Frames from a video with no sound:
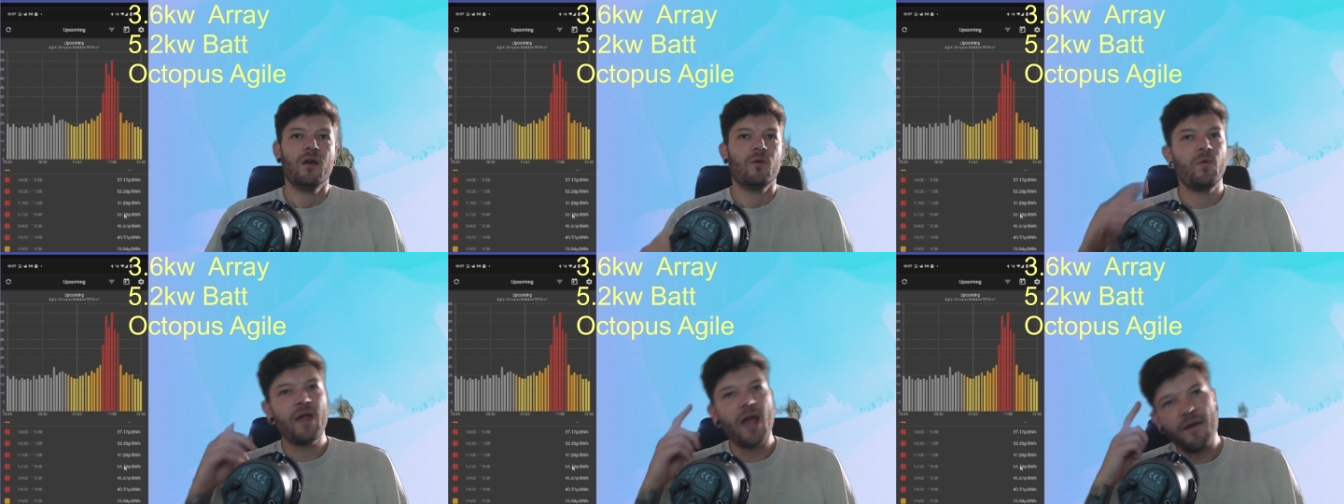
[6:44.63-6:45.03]

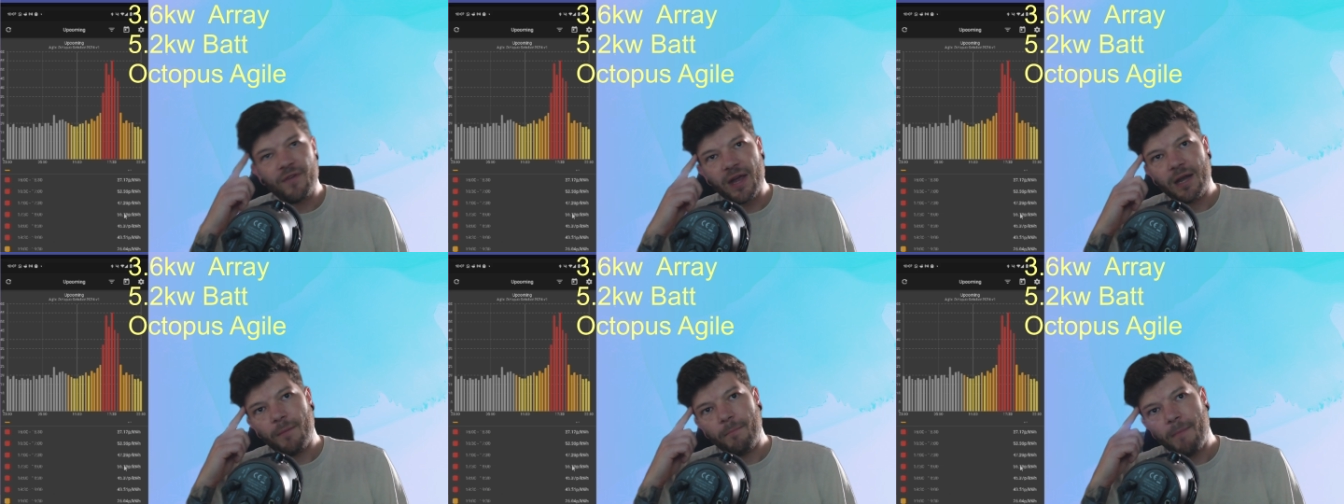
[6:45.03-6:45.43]
we have it
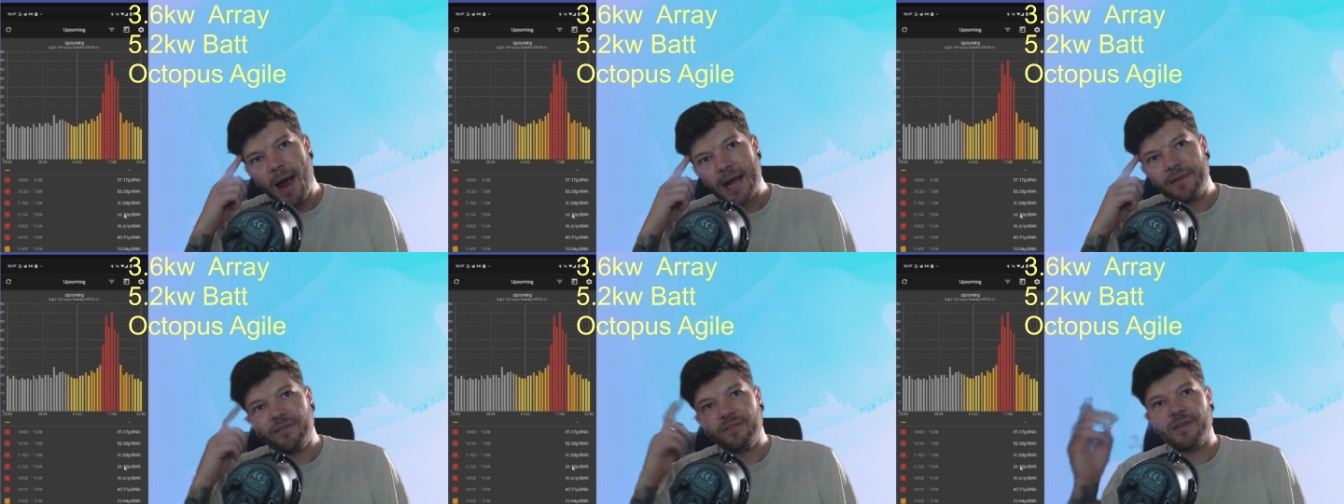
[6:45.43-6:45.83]
in a
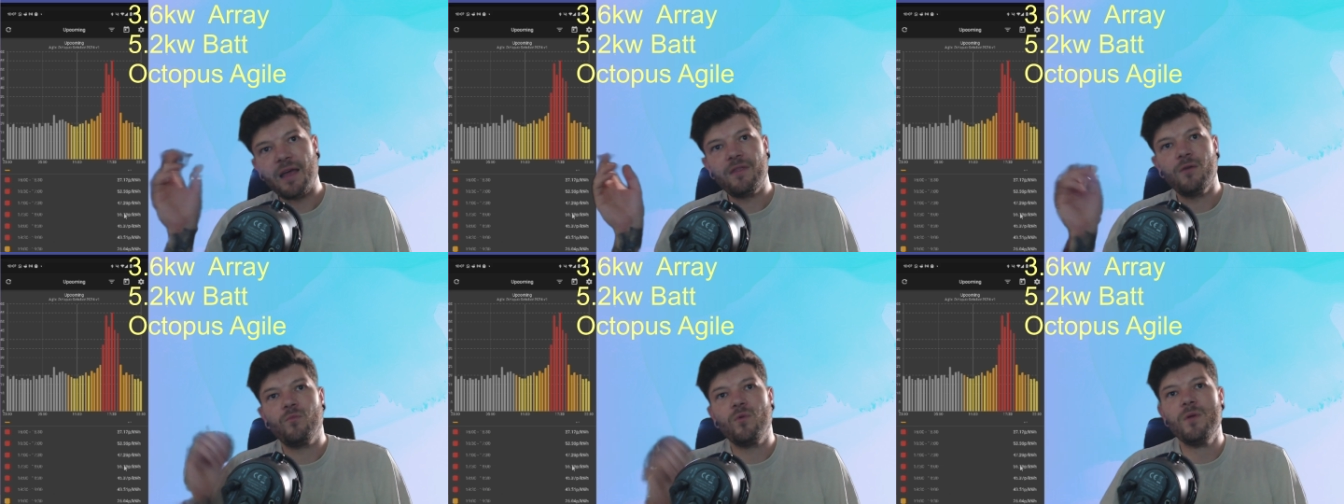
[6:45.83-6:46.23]
mindset
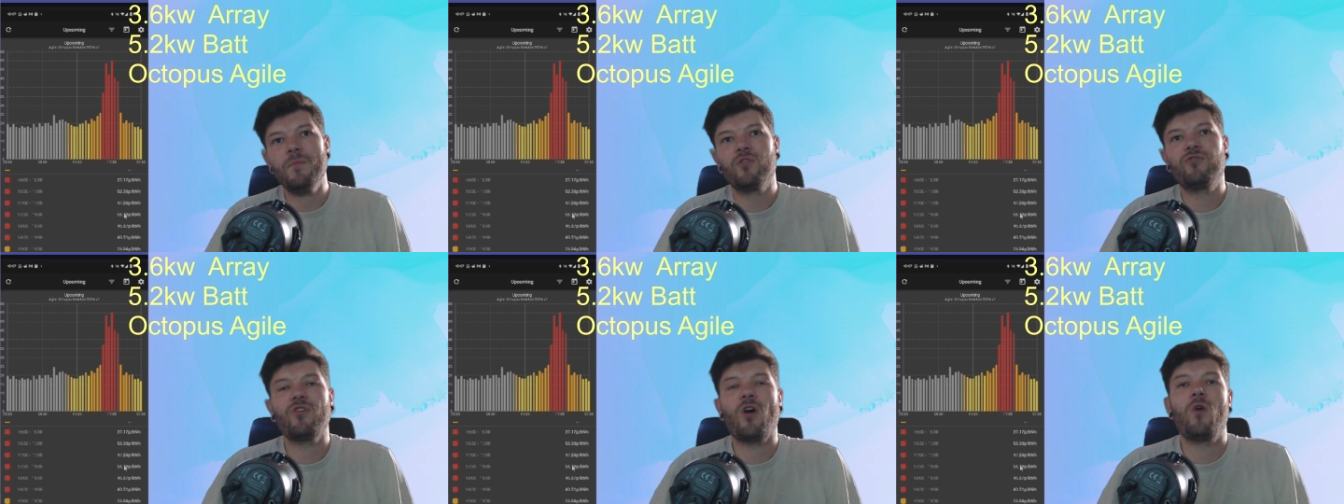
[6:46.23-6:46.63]
that we
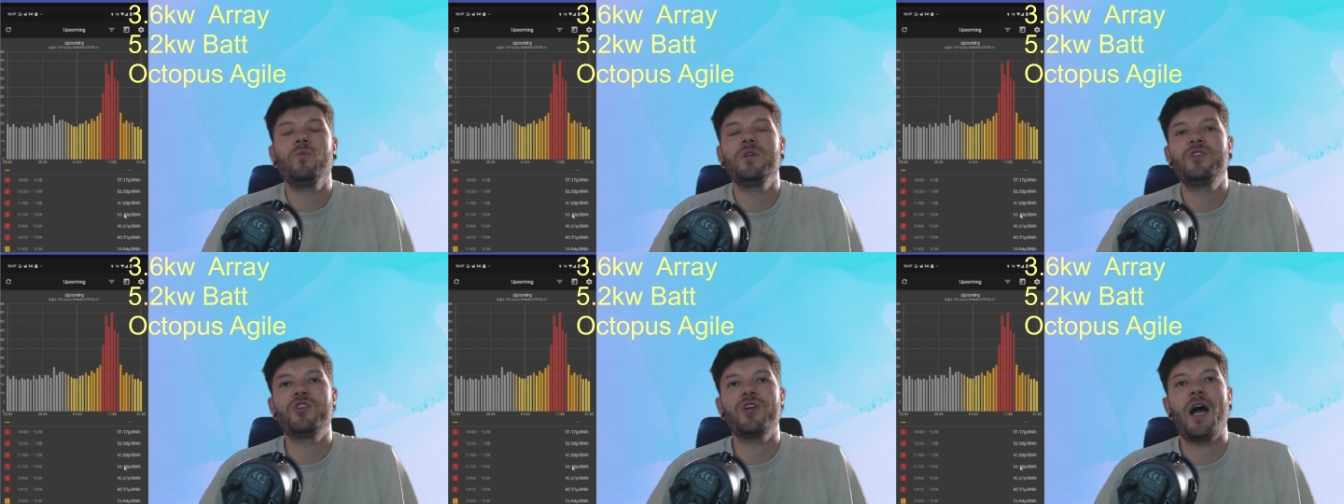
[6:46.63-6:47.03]
must
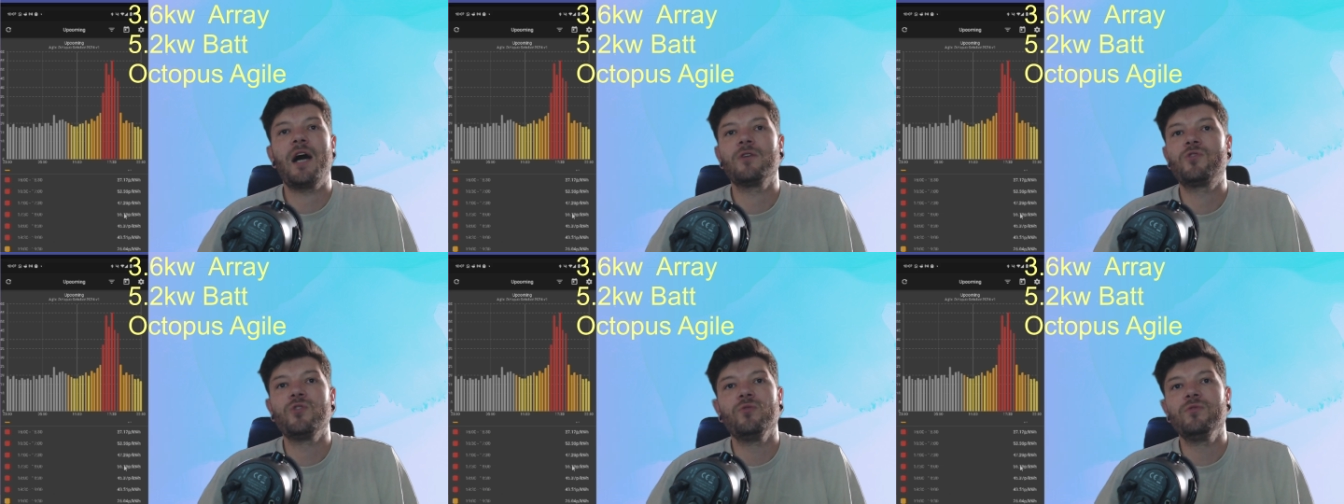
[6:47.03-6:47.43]
only
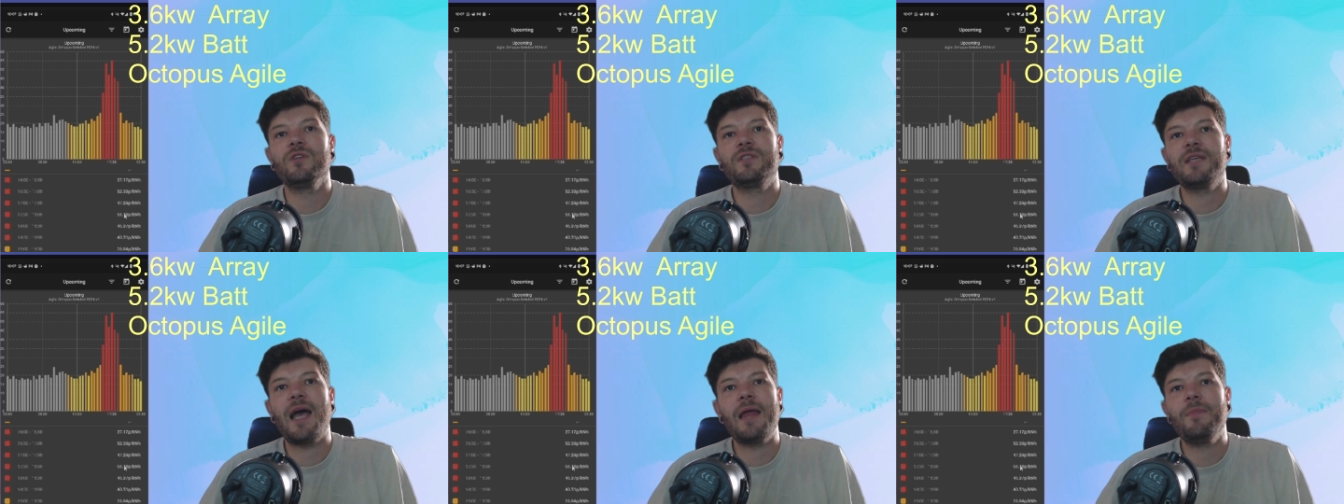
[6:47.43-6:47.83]
charge under
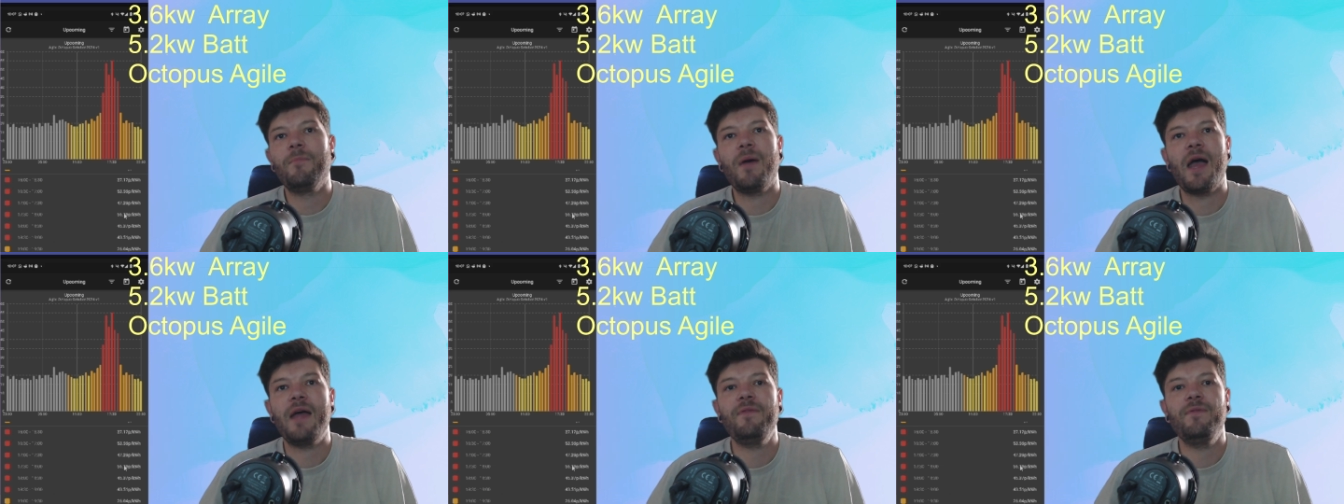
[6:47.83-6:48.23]
10
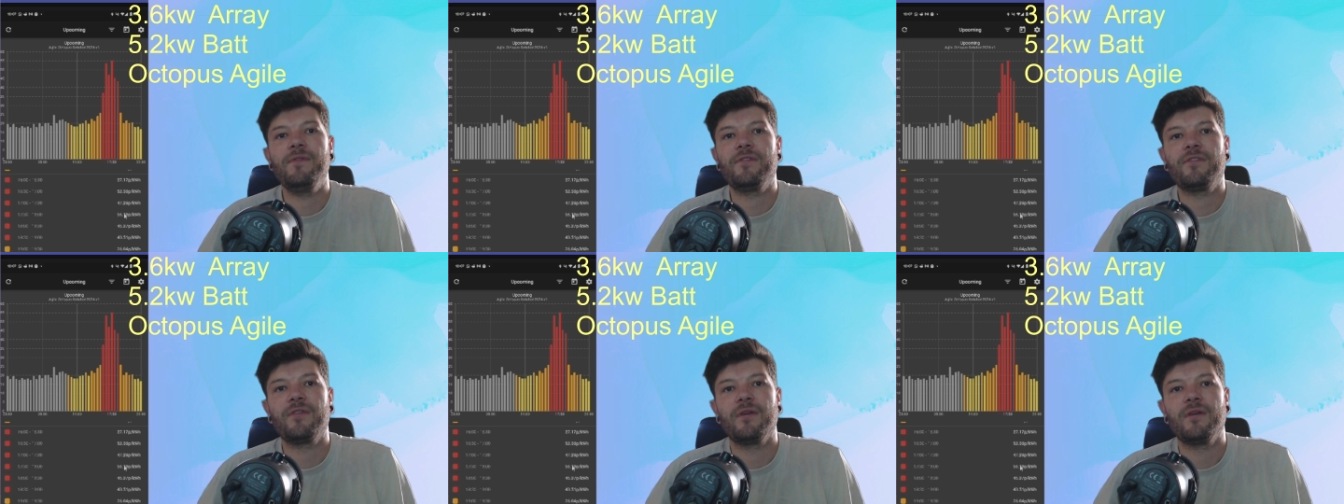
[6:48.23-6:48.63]

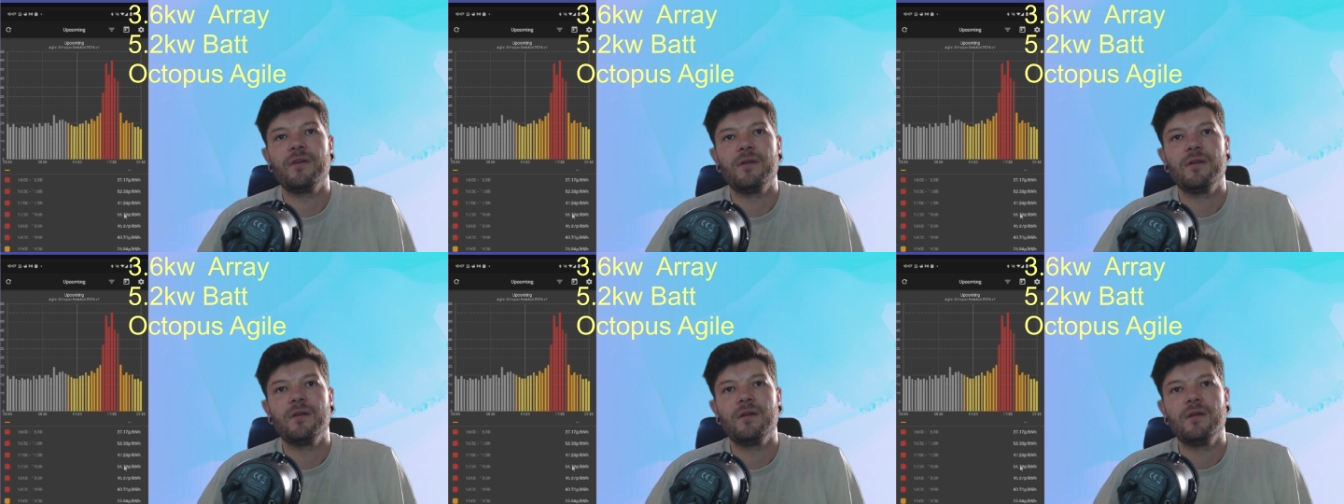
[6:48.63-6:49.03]
pence.
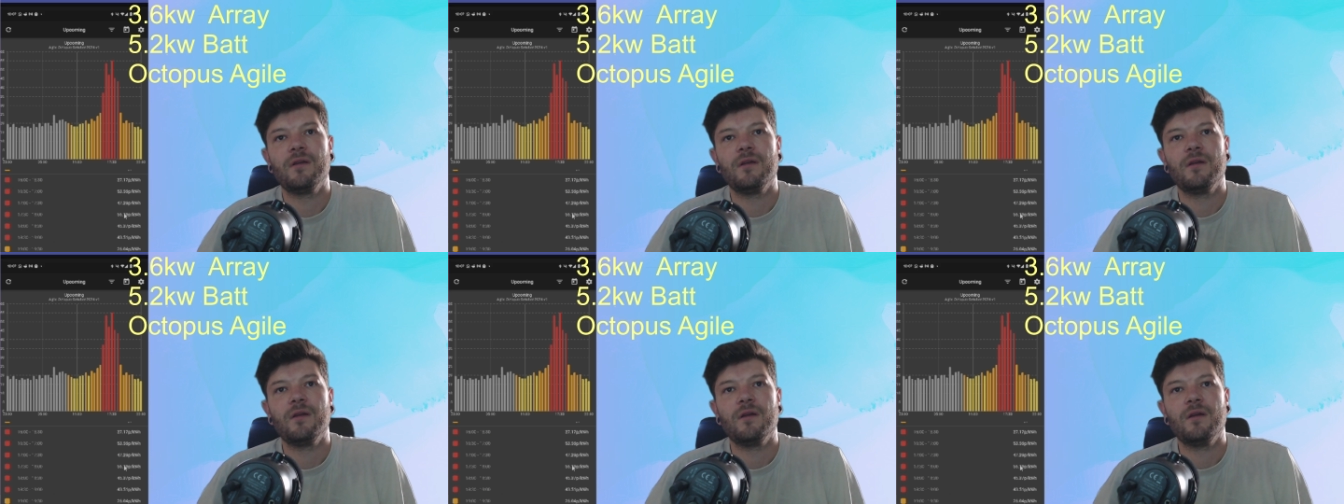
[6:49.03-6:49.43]

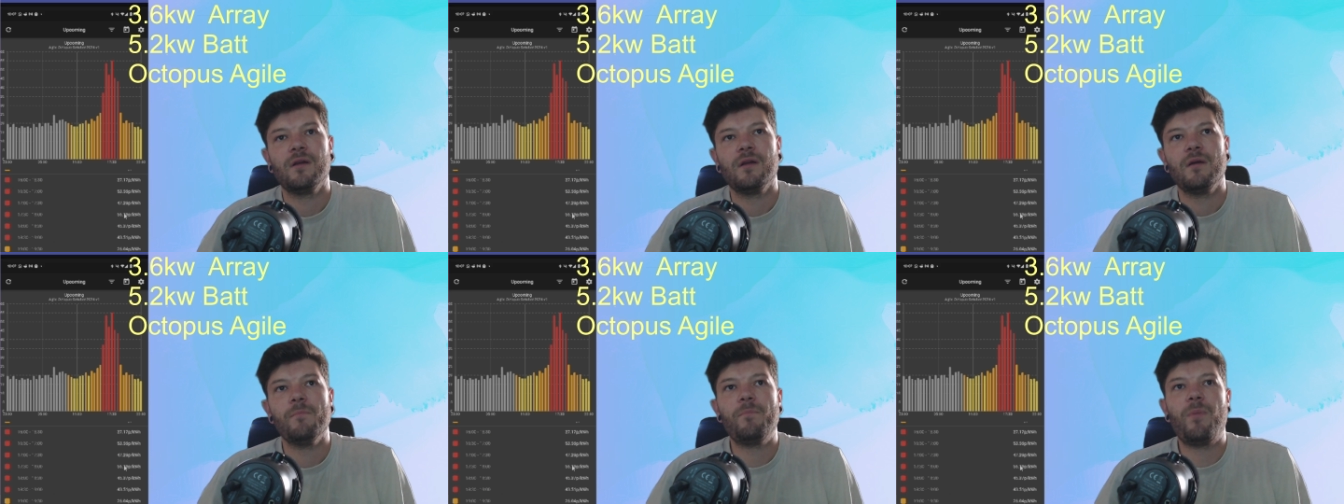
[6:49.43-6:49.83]

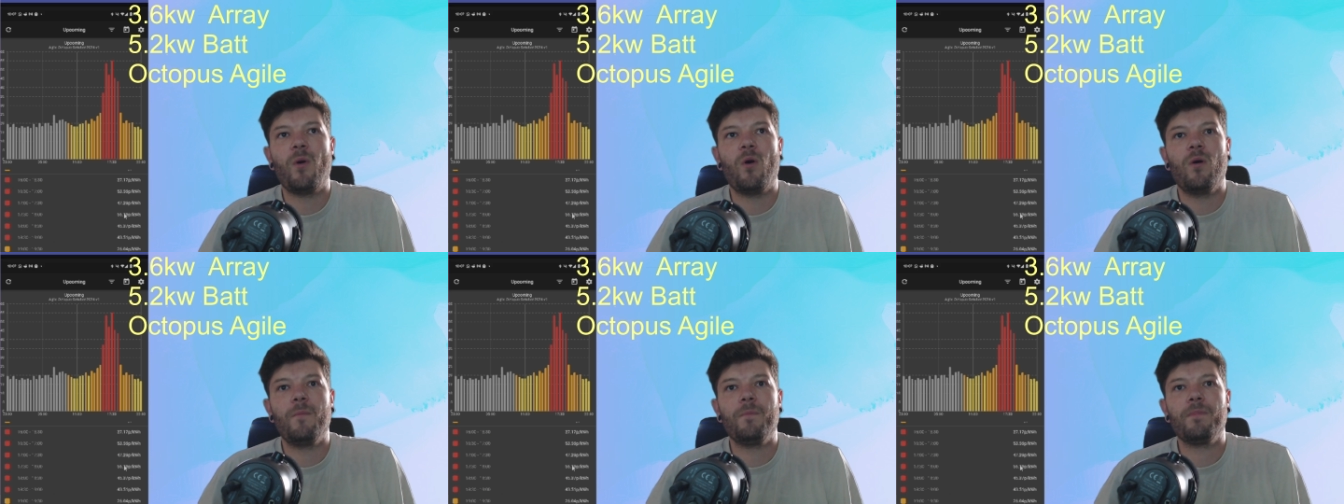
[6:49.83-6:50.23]
But